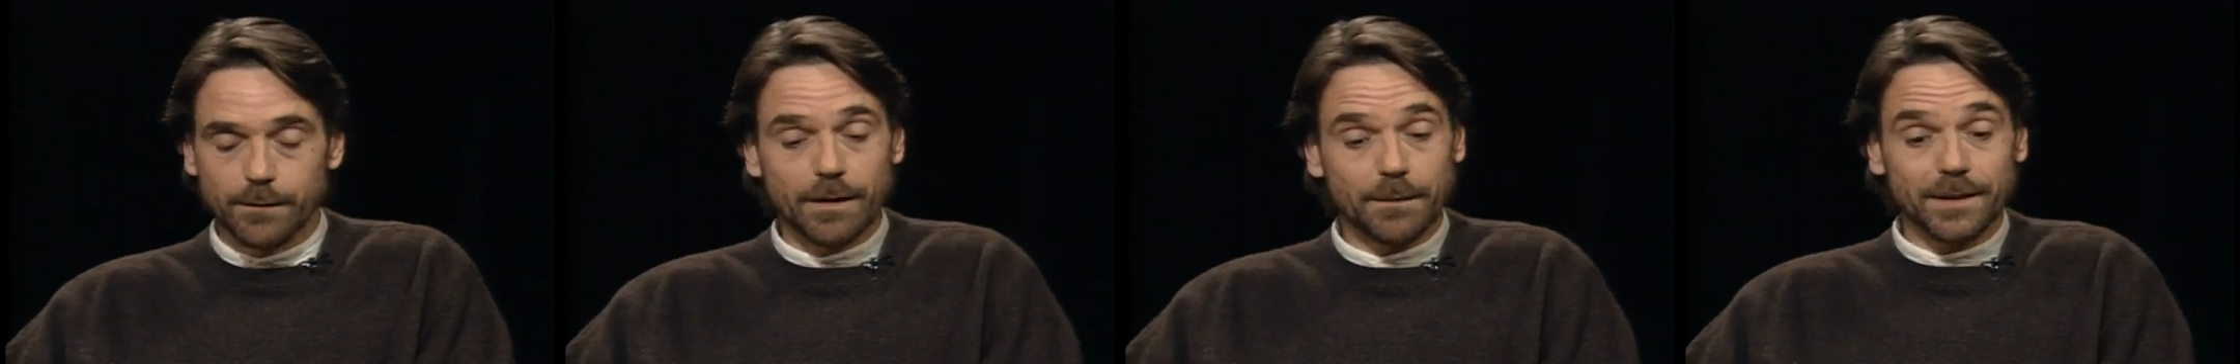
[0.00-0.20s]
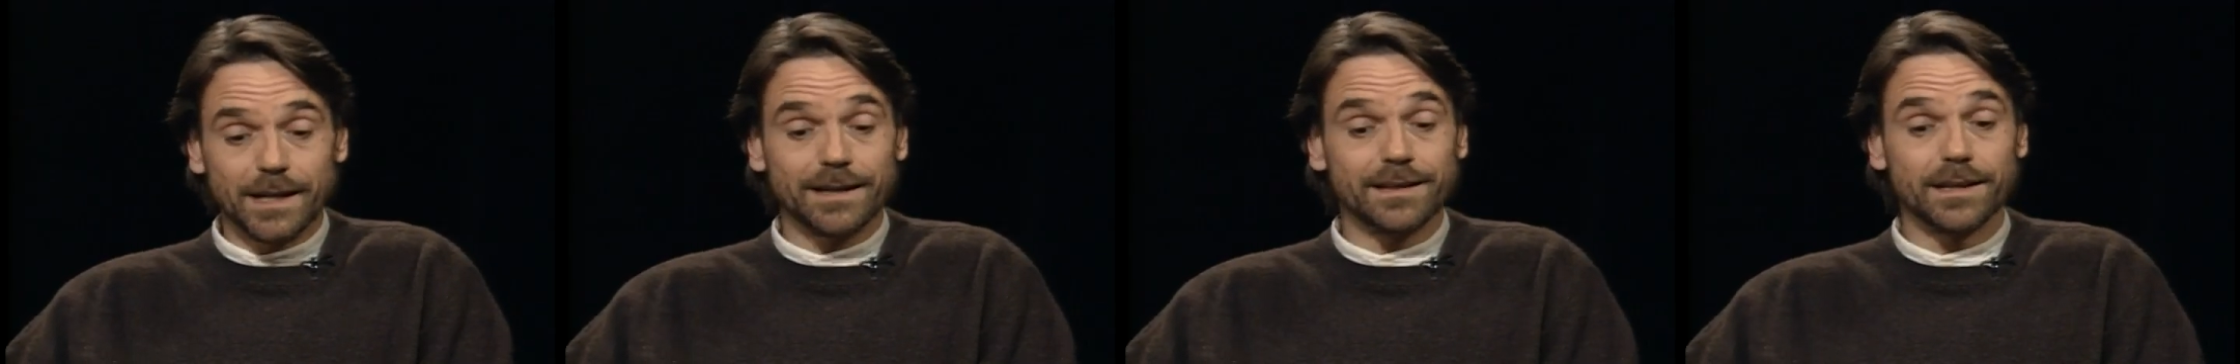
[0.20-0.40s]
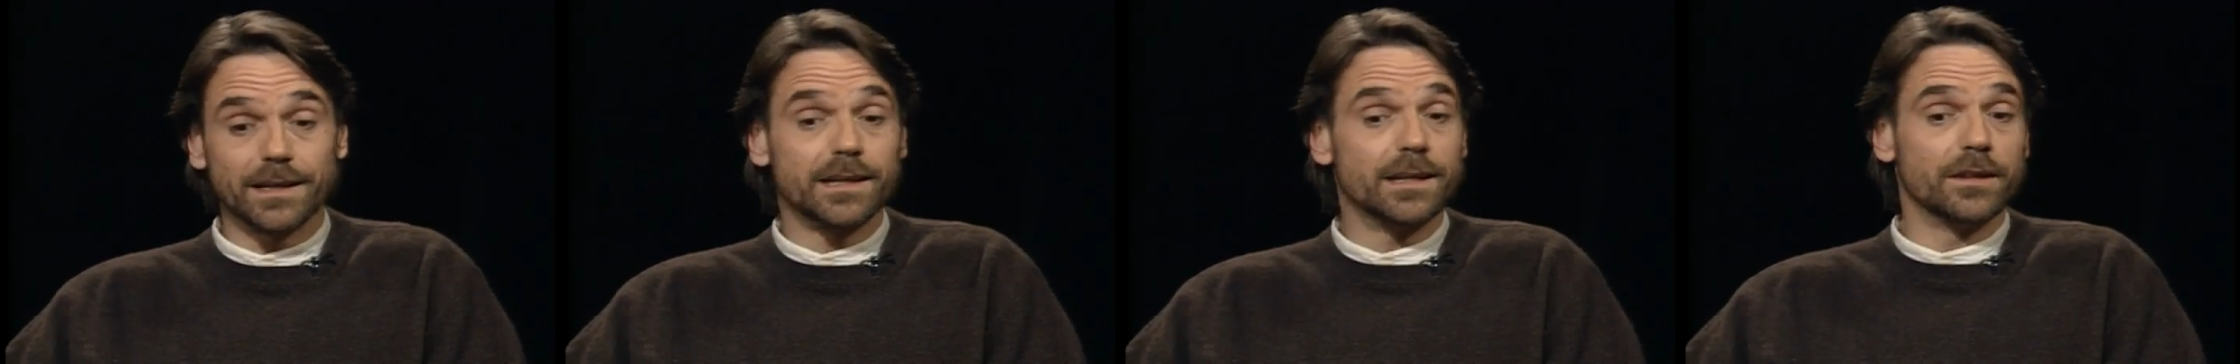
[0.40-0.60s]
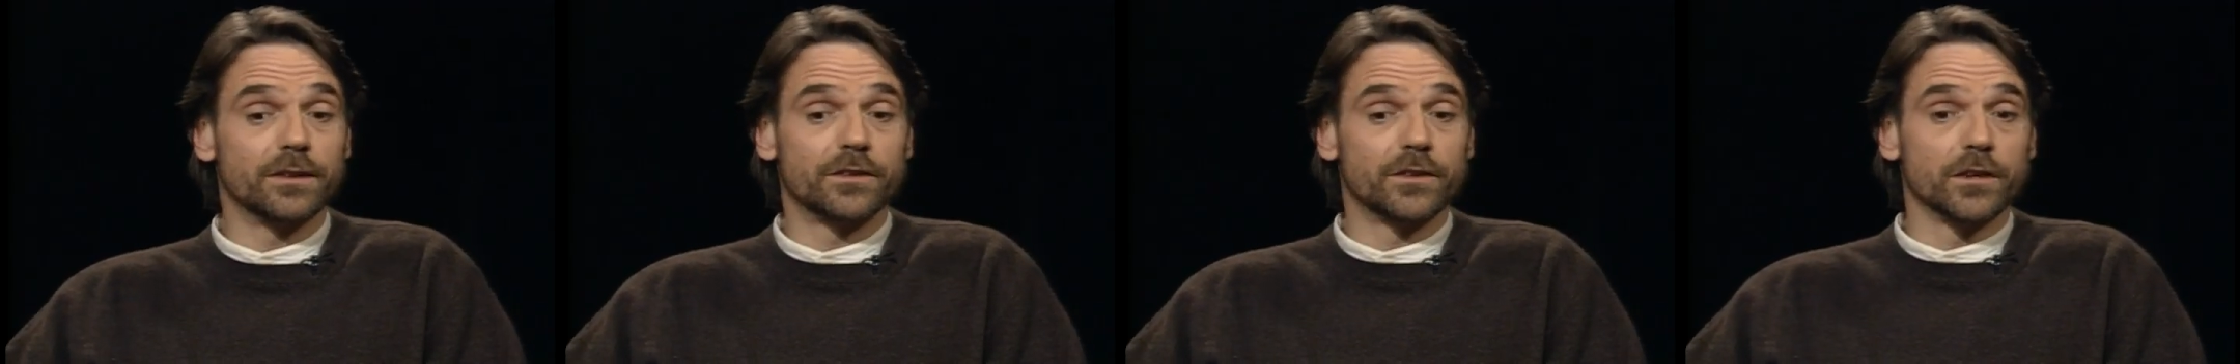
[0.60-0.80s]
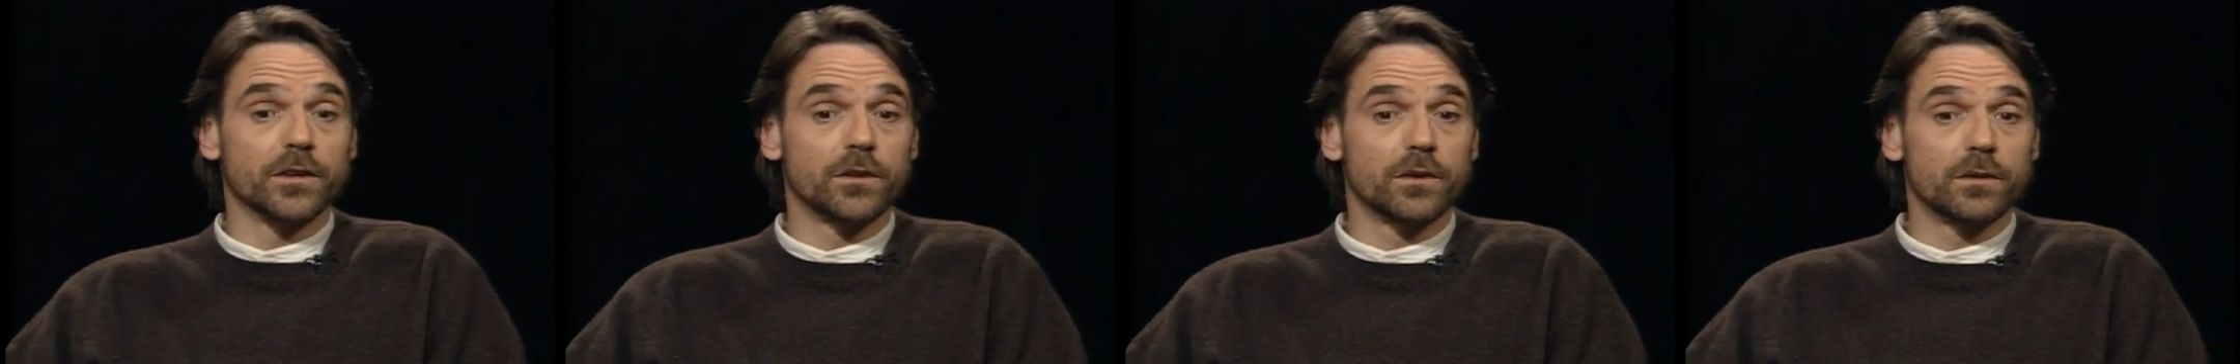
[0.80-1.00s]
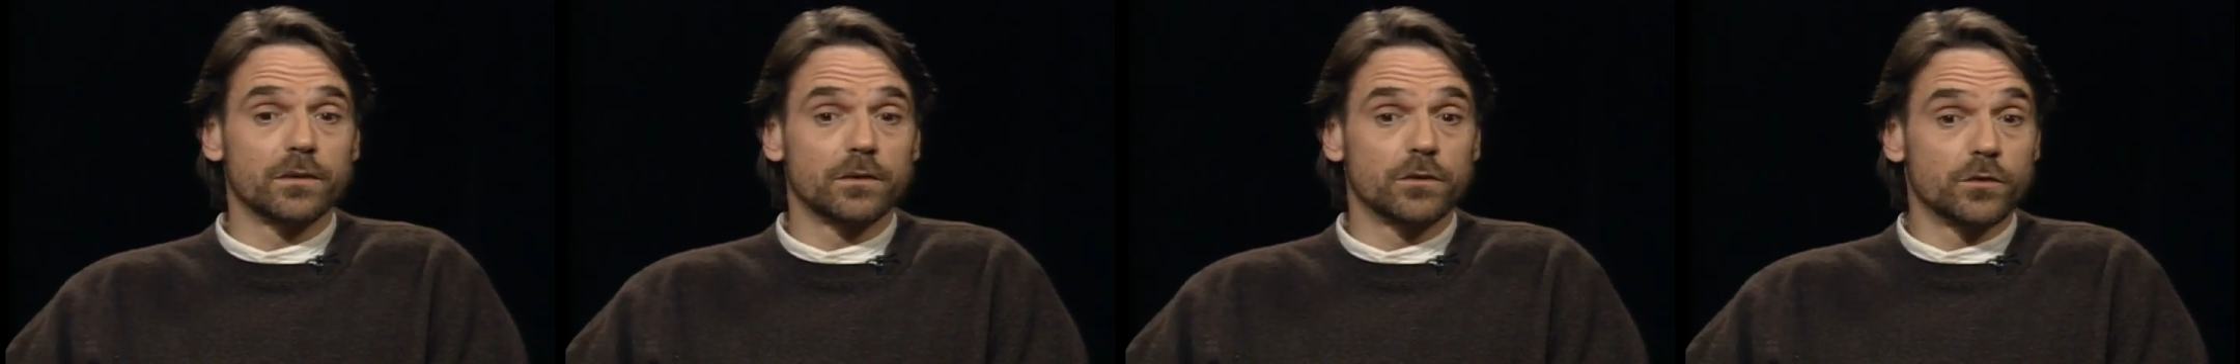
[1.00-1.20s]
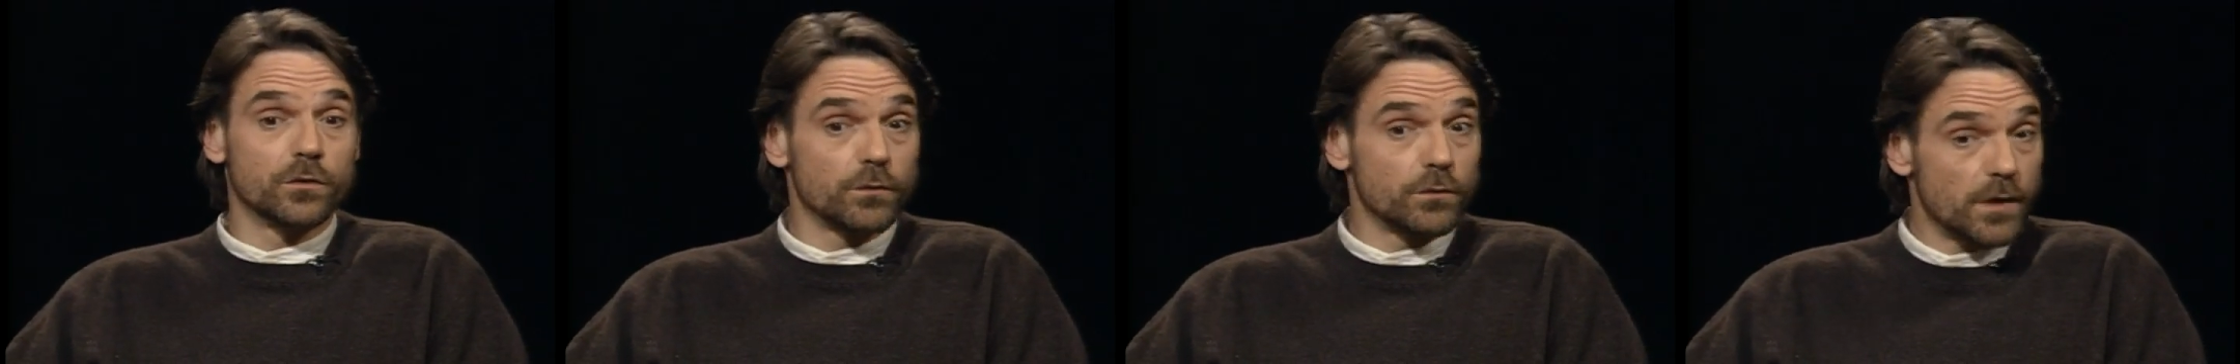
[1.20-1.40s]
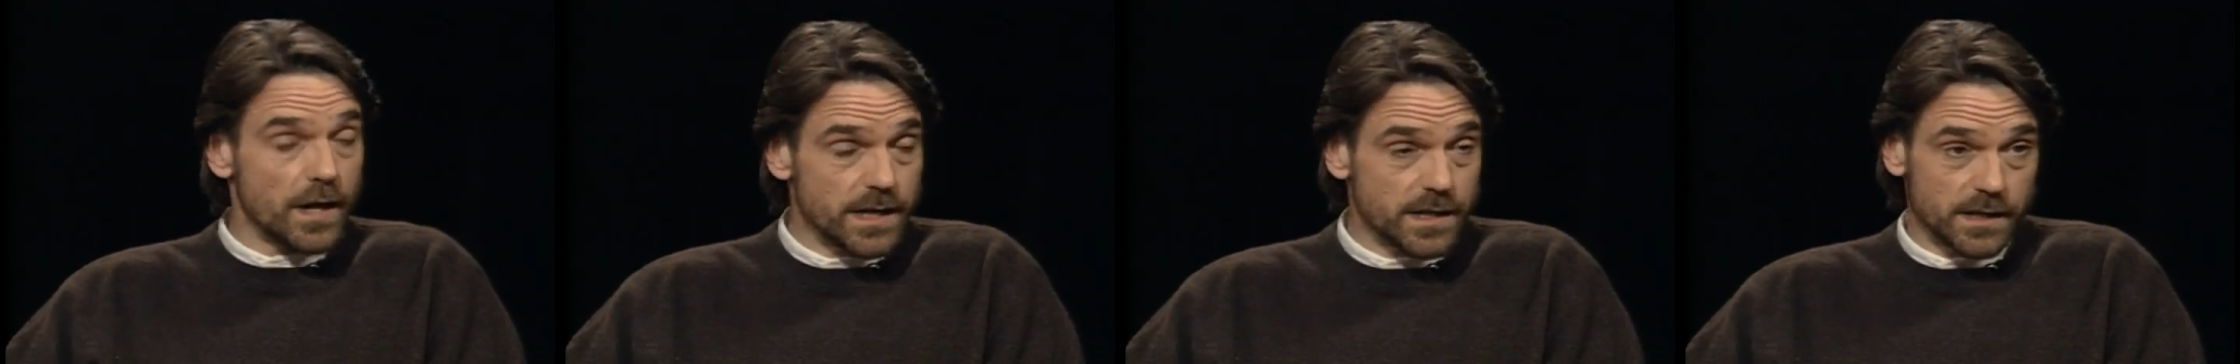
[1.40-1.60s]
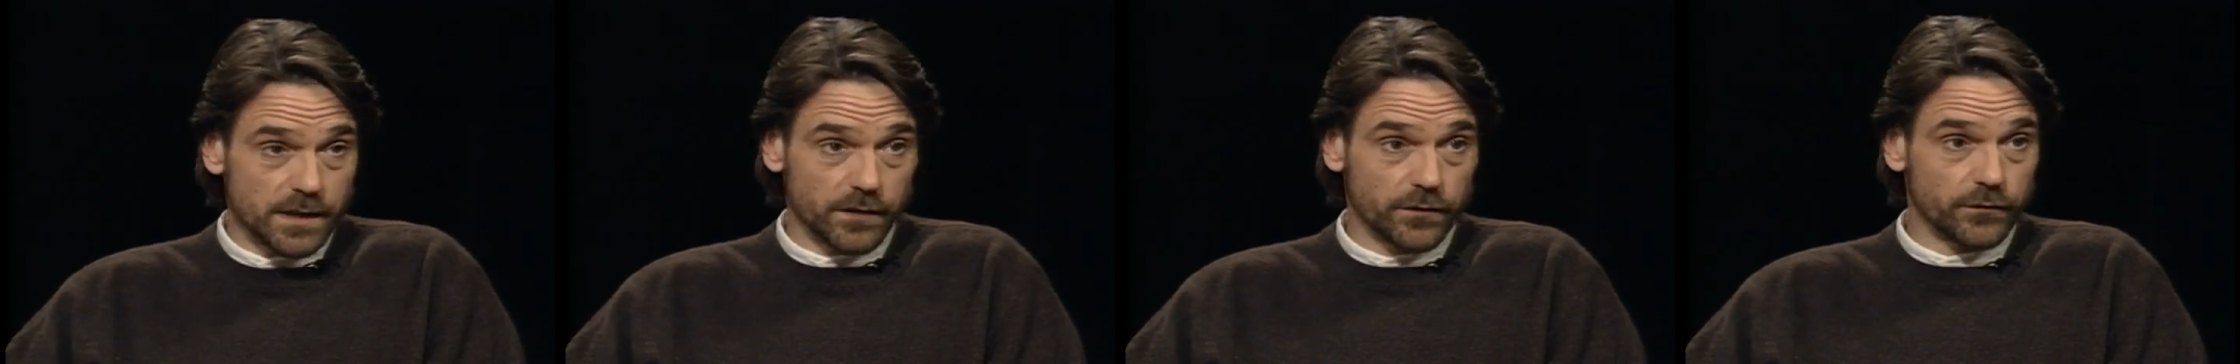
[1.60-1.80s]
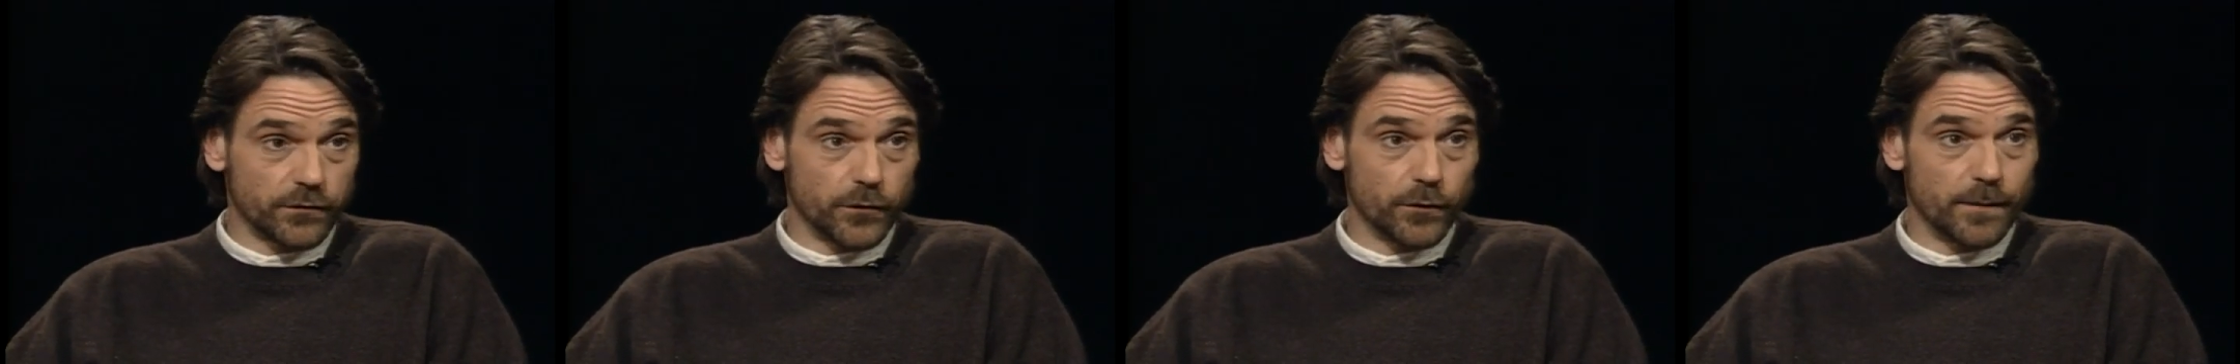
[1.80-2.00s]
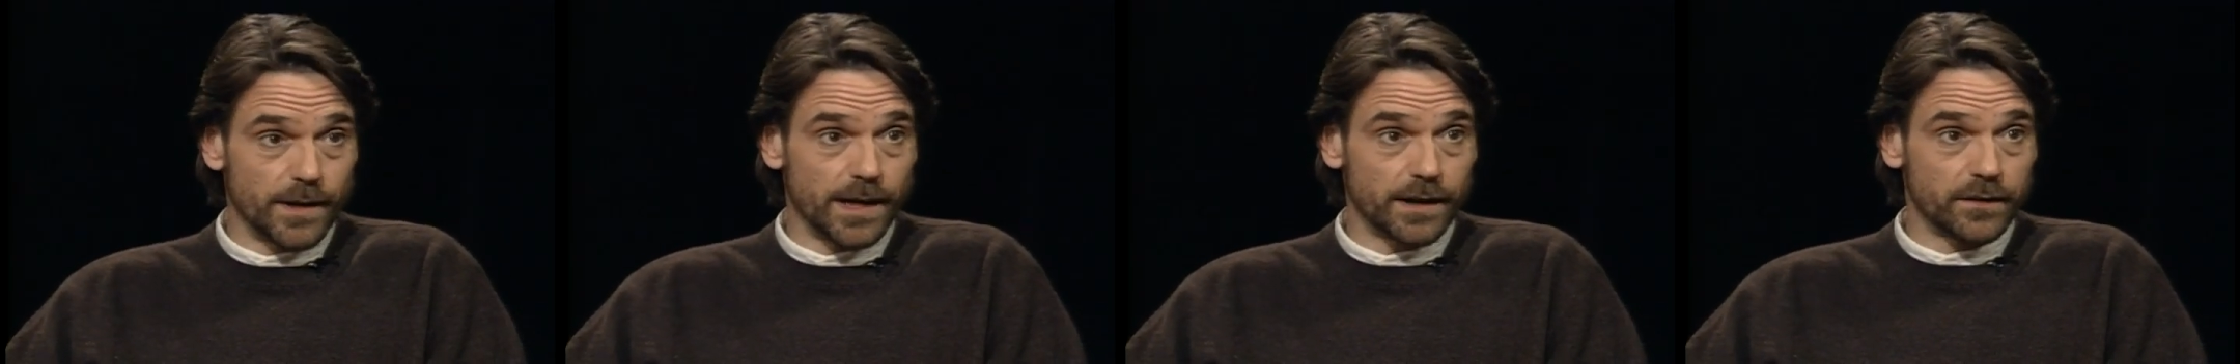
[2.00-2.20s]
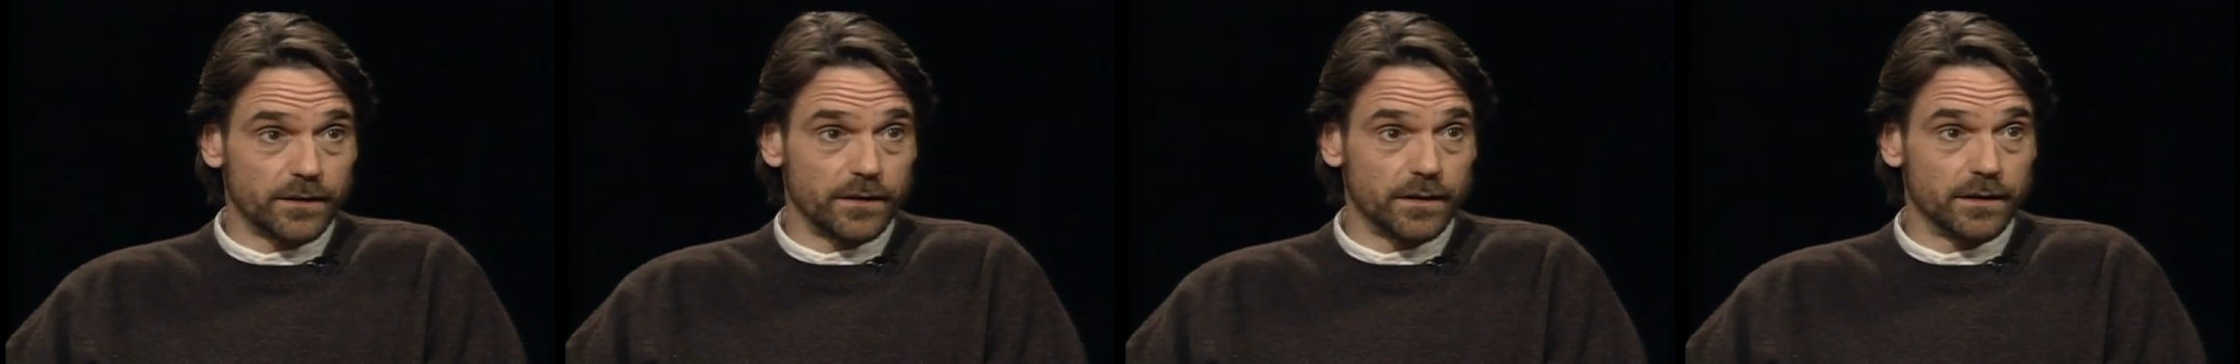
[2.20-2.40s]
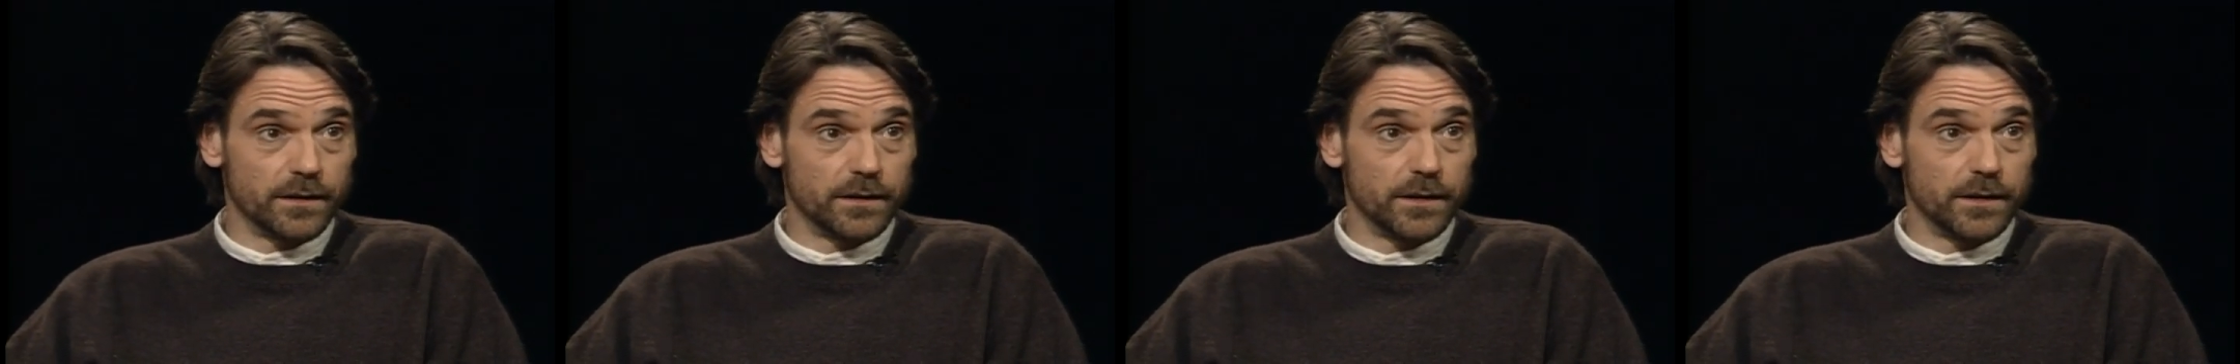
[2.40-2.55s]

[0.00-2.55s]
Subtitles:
I mean, I think he's the greatest film actor